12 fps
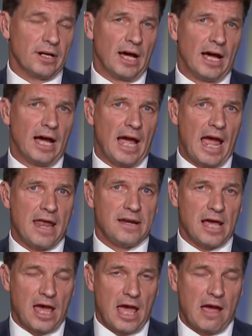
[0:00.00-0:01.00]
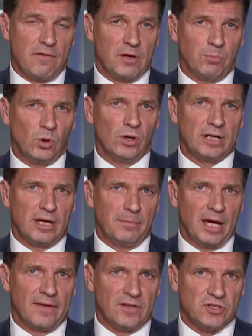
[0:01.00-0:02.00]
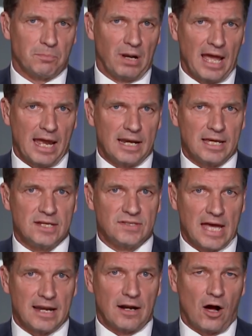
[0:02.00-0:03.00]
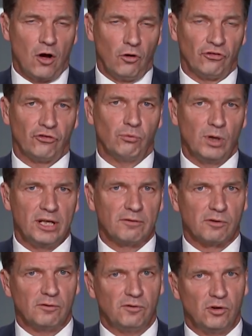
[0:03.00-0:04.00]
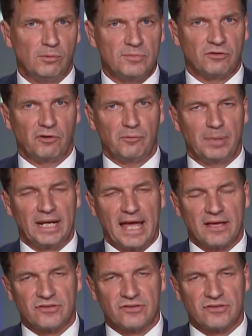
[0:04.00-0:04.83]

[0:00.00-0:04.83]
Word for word: And the point about this plan is that whole suite of reforms that we've been